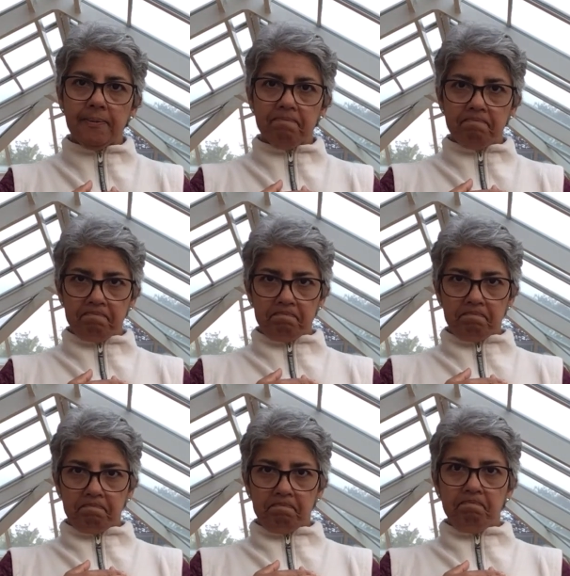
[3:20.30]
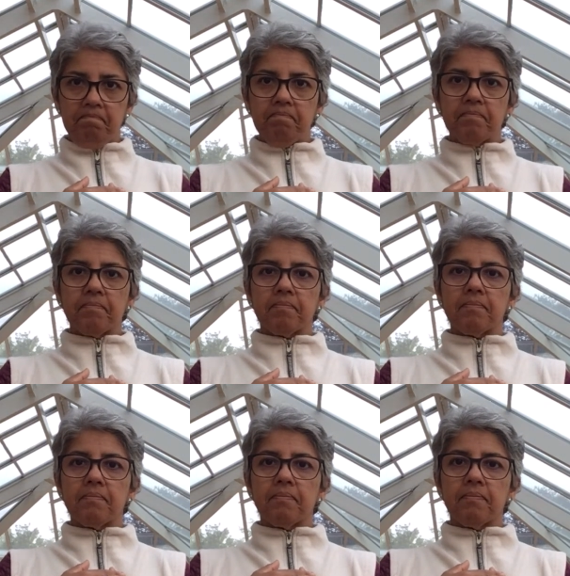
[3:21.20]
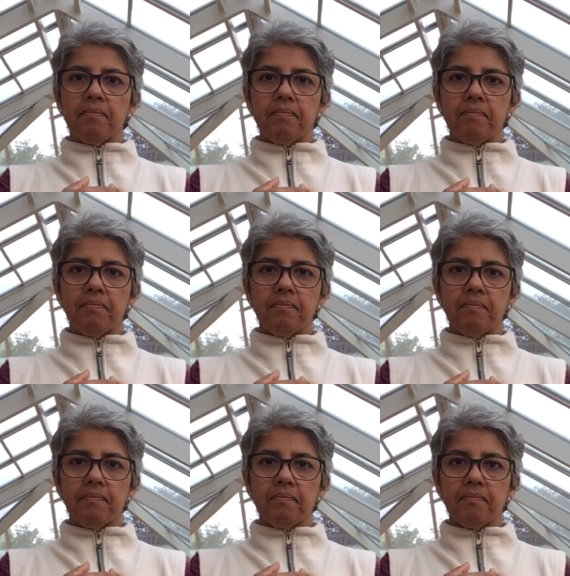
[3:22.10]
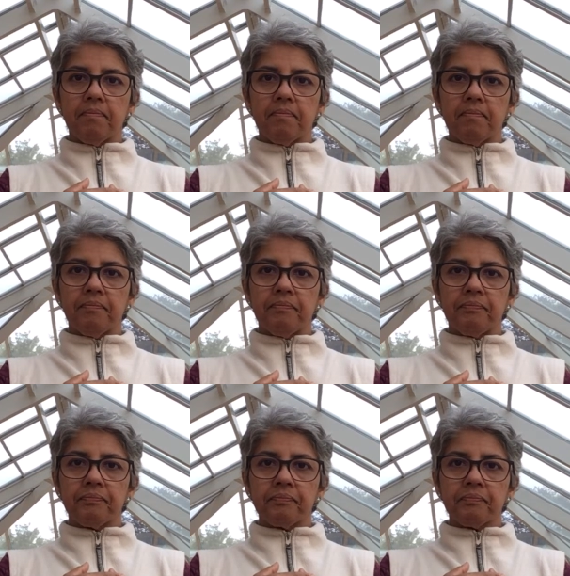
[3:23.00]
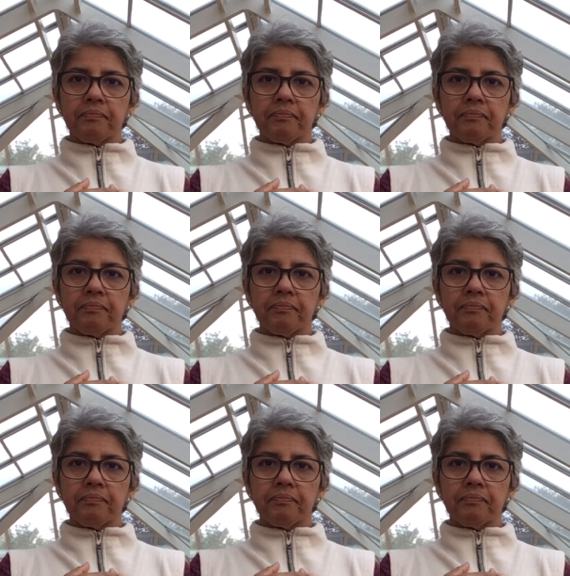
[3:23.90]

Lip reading: (silence)